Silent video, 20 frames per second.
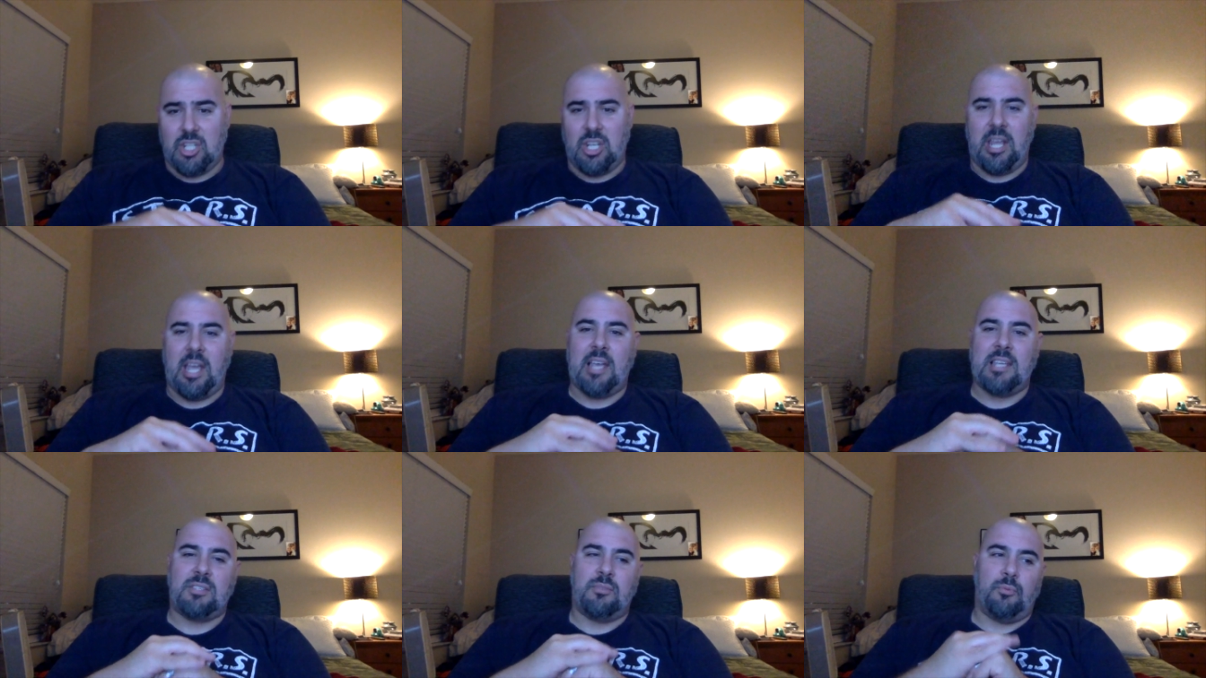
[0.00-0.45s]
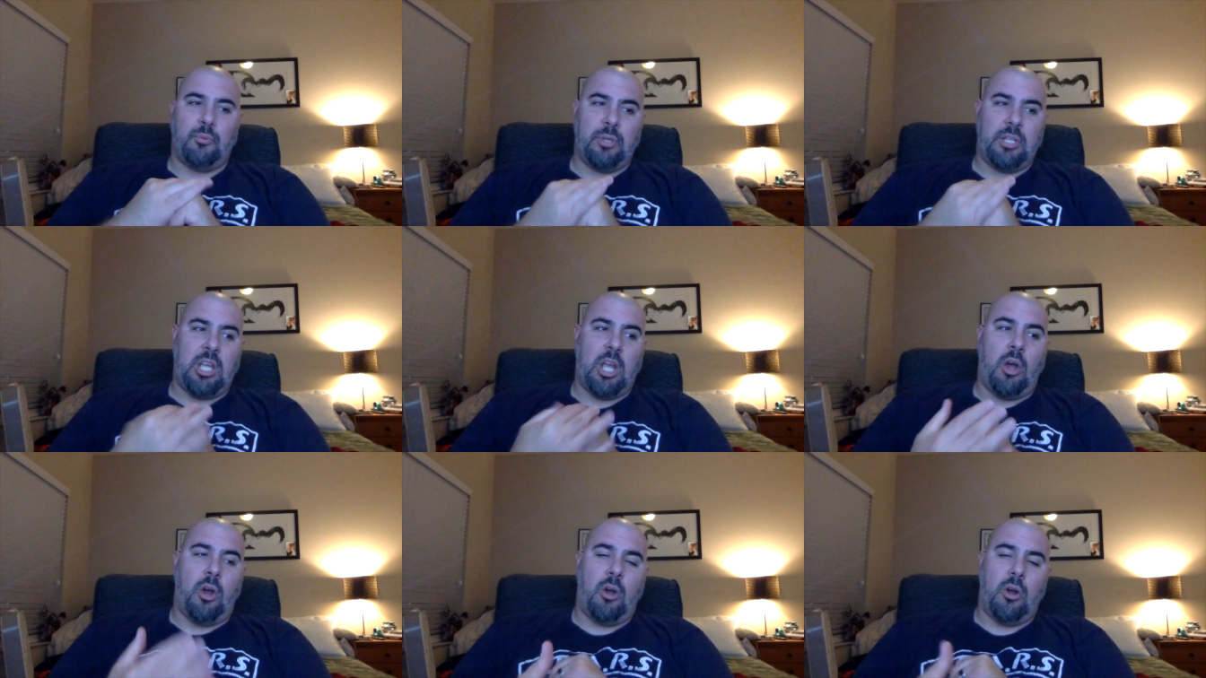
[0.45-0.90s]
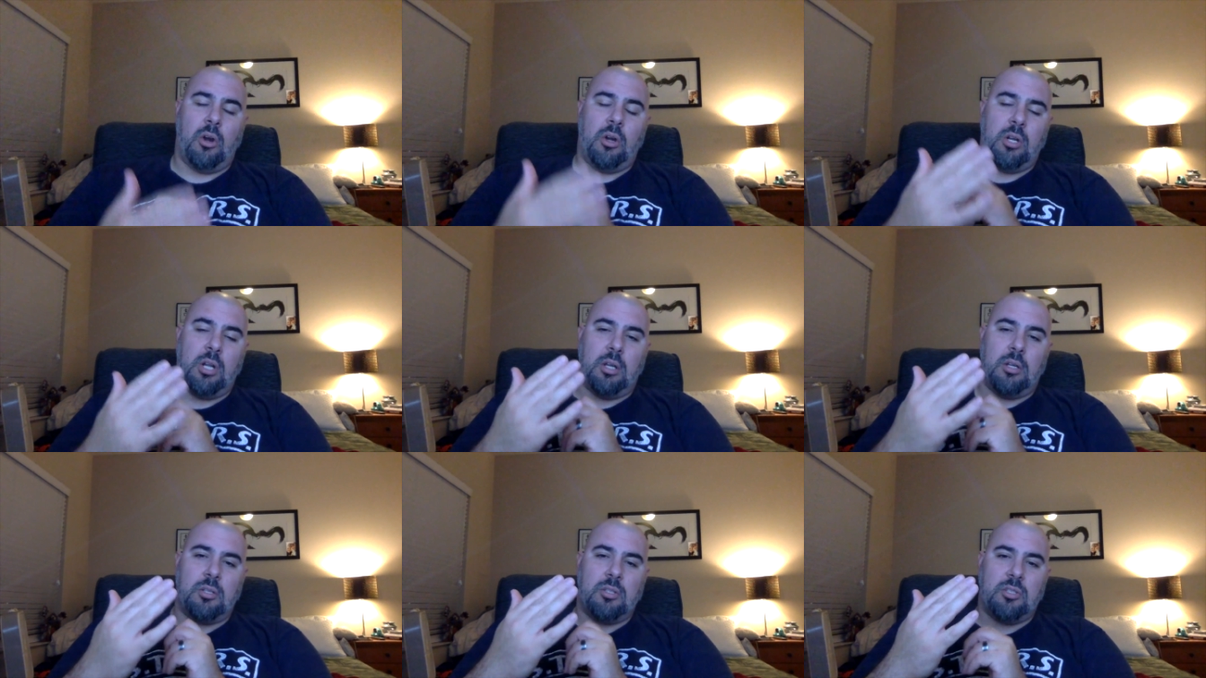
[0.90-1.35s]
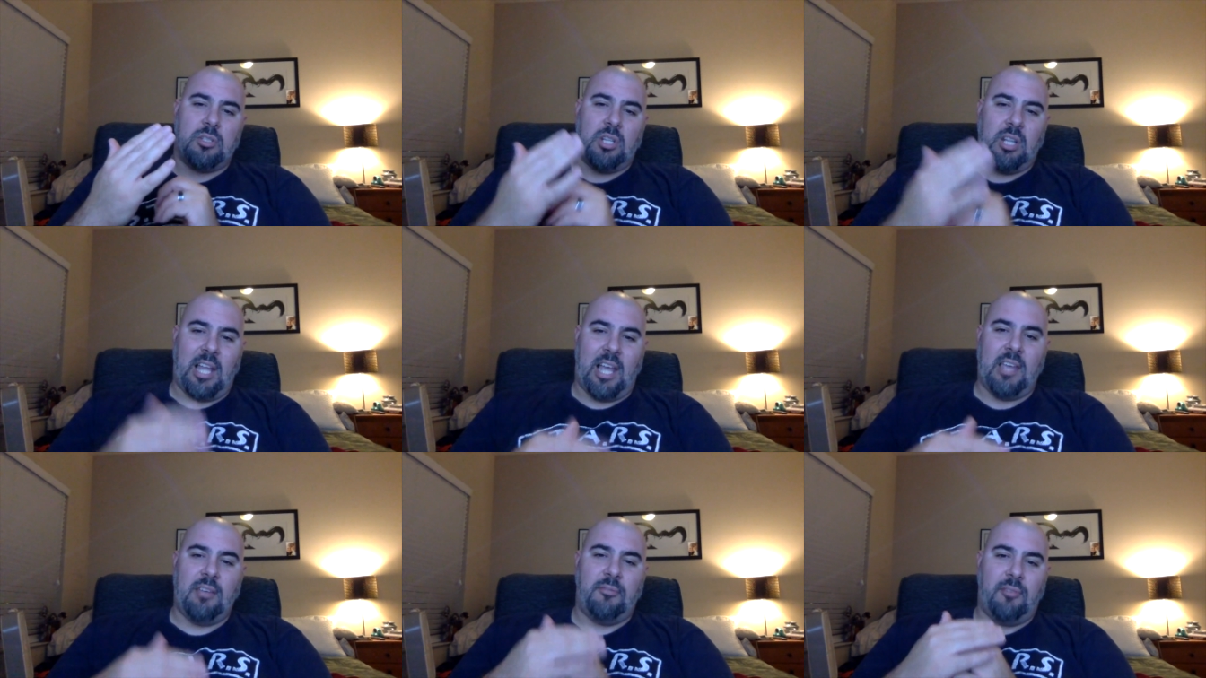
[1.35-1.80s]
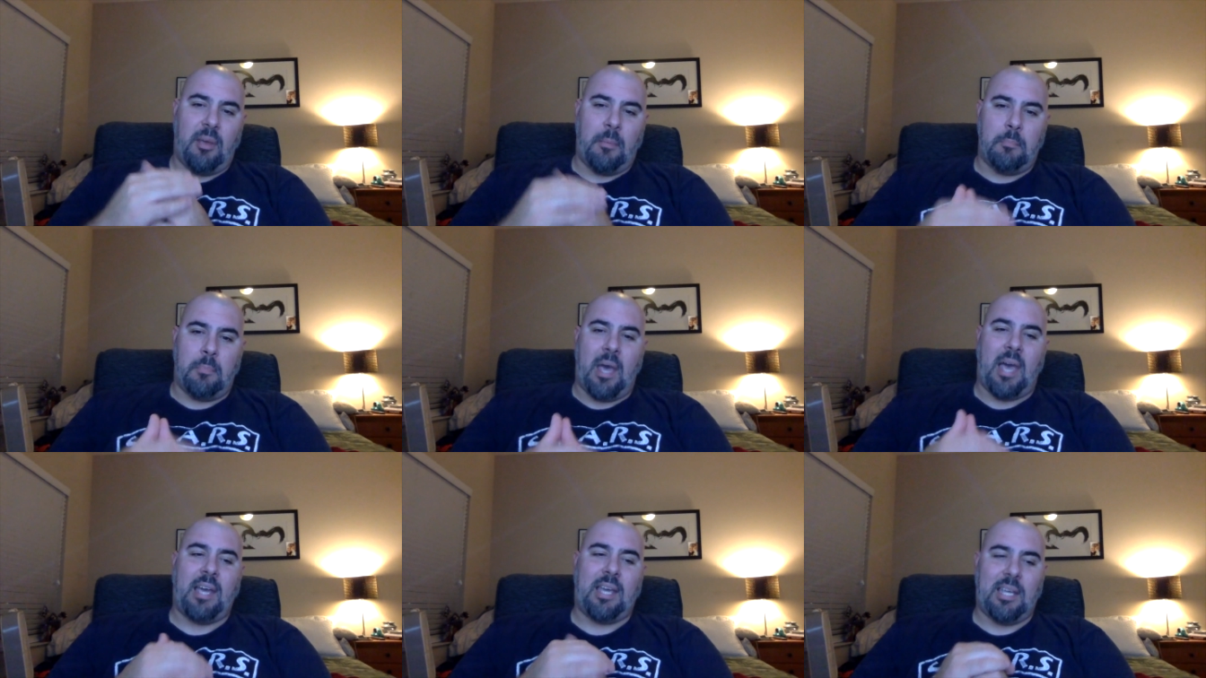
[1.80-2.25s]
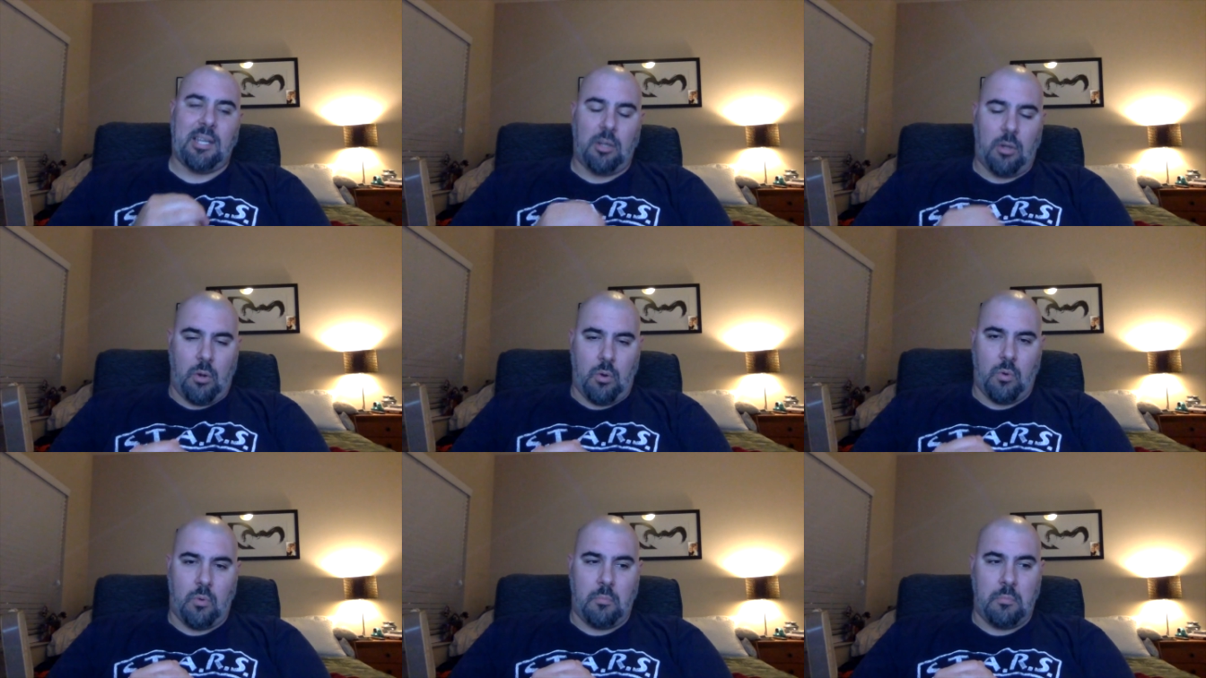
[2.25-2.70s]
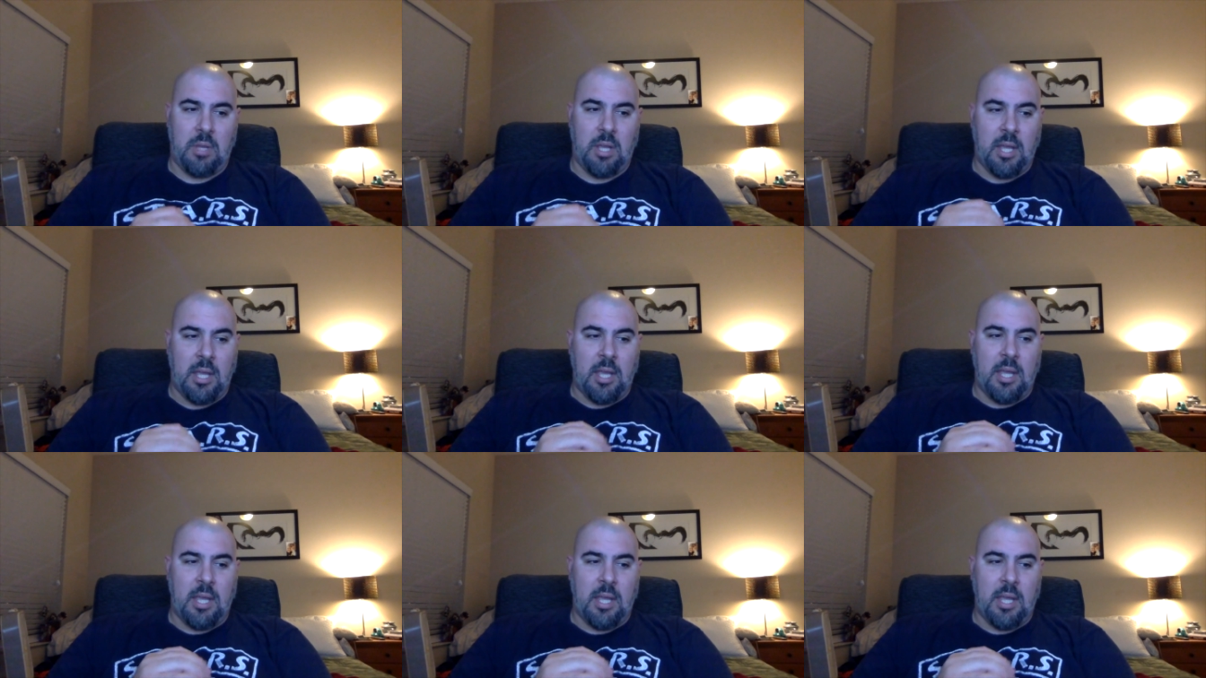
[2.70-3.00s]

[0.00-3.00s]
she has a really hard life back at home.